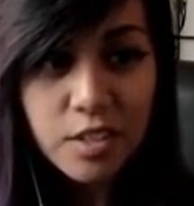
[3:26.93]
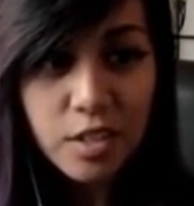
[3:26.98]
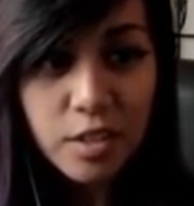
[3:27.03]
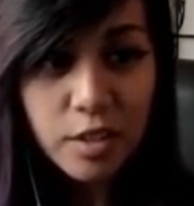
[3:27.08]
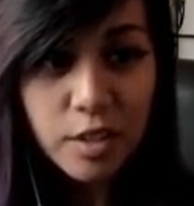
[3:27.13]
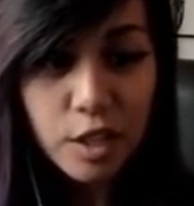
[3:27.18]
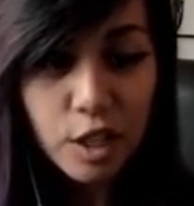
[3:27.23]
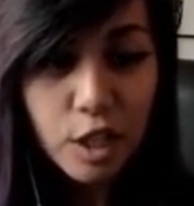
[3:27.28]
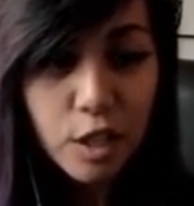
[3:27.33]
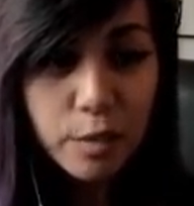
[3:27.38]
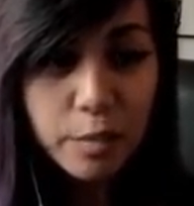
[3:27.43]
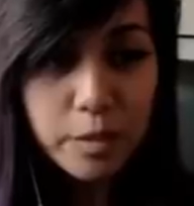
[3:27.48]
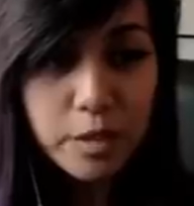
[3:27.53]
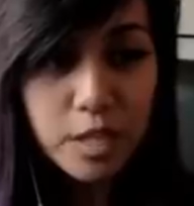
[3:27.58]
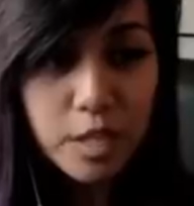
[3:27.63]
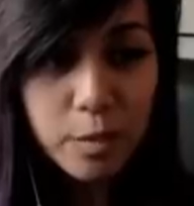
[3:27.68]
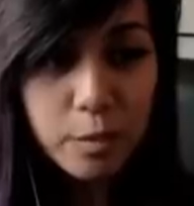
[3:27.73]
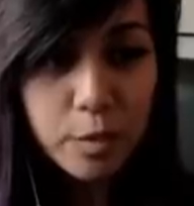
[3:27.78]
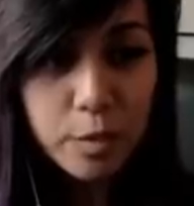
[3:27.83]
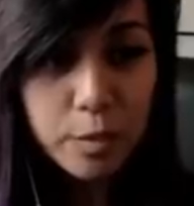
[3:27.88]
So he
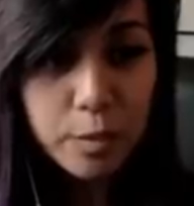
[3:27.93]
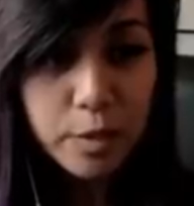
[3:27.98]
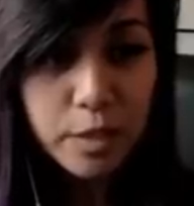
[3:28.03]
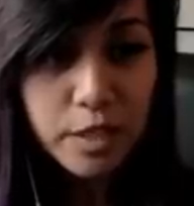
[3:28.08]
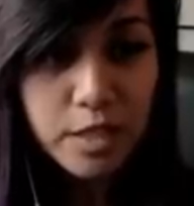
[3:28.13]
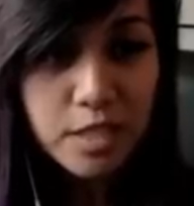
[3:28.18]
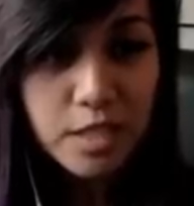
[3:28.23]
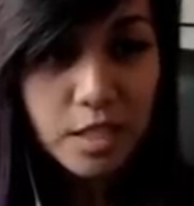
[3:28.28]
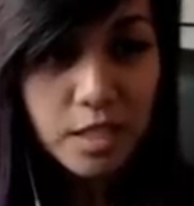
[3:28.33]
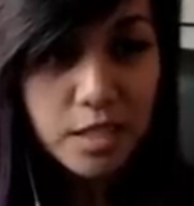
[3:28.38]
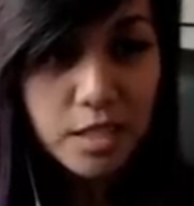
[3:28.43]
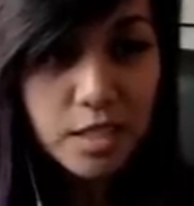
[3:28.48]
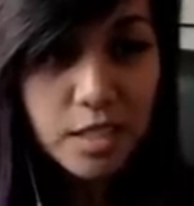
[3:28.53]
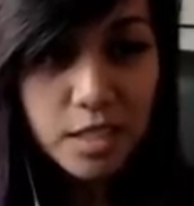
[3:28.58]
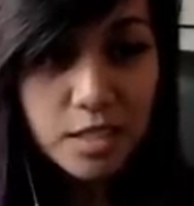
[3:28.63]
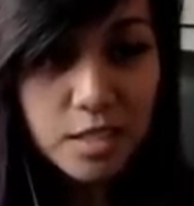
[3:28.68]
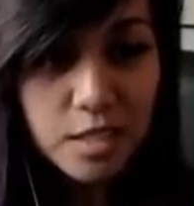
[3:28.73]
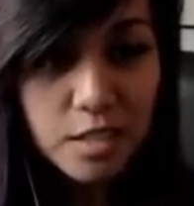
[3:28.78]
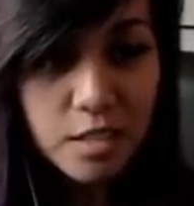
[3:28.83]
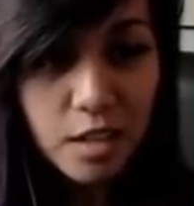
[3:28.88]
opens up with Princess,
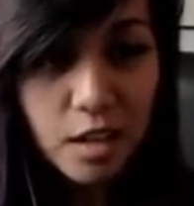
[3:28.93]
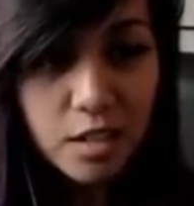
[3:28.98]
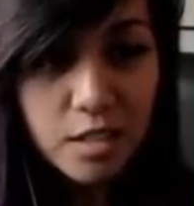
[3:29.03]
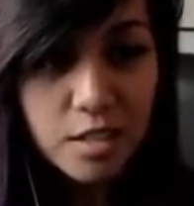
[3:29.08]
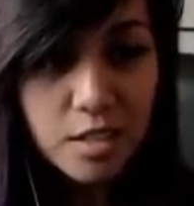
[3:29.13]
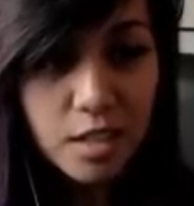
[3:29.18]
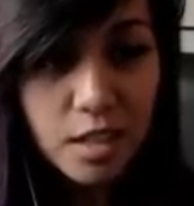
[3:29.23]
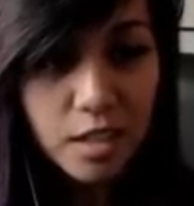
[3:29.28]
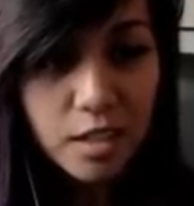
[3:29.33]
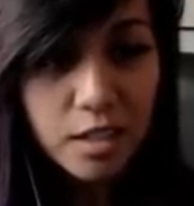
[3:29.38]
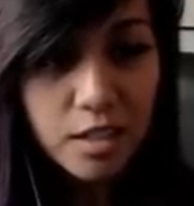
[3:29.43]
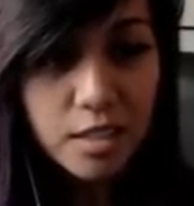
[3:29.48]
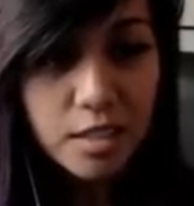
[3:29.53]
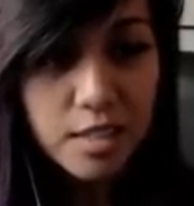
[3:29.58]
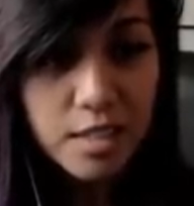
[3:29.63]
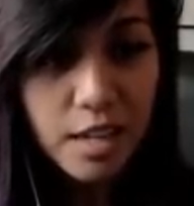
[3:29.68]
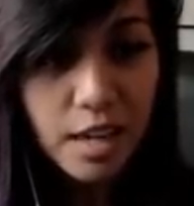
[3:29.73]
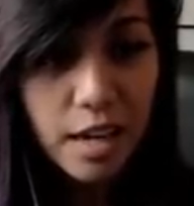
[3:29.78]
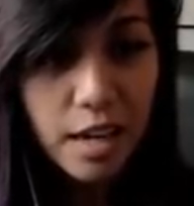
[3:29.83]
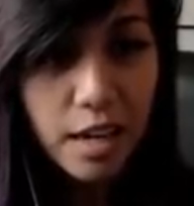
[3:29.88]
gets an Onslaught in
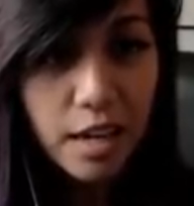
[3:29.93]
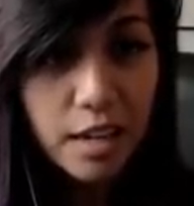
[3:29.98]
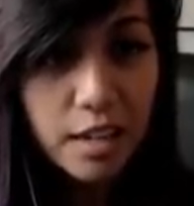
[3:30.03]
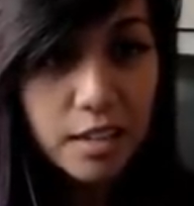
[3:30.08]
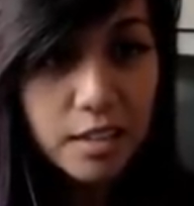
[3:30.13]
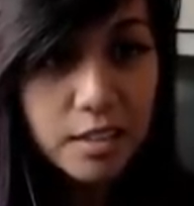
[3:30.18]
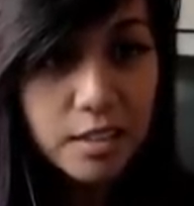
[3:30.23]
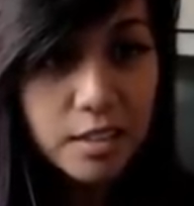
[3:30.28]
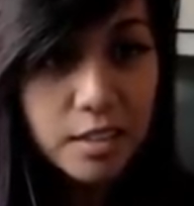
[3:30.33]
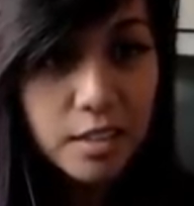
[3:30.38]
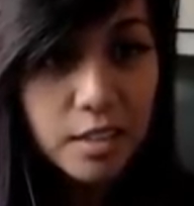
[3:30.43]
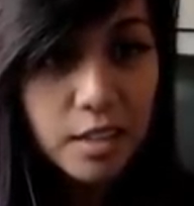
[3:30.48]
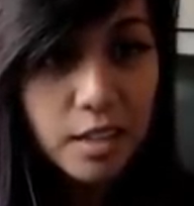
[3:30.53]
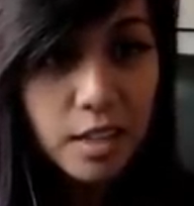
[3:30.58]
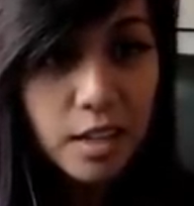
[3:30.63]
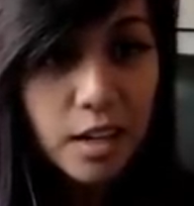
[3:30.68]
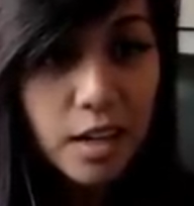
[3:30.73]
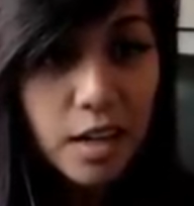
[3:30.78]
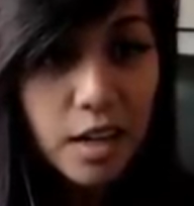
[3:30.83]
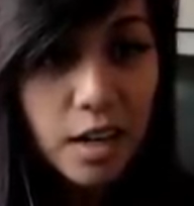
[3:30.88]
his hand.
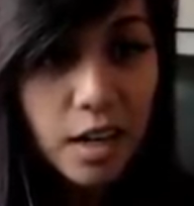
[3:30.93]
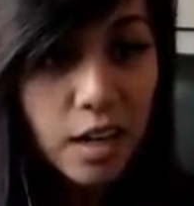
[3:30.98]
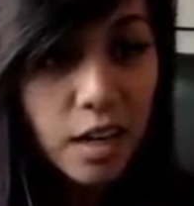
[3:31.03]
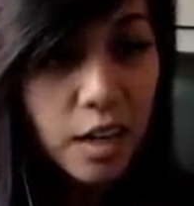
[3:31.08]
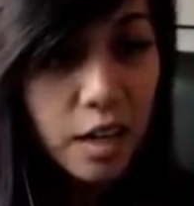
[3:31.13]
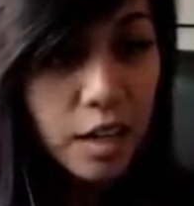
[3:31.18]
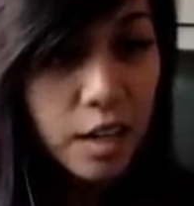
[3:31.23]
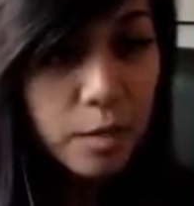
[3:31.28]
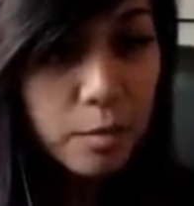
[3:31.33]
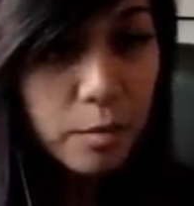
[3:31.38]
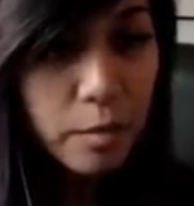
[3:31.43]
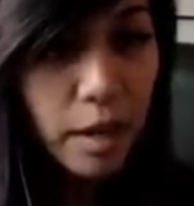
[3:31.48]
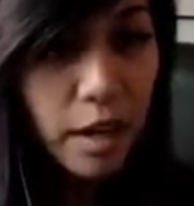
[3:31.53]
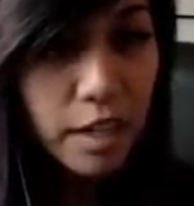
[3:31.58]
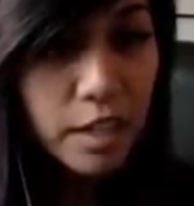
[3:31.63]
In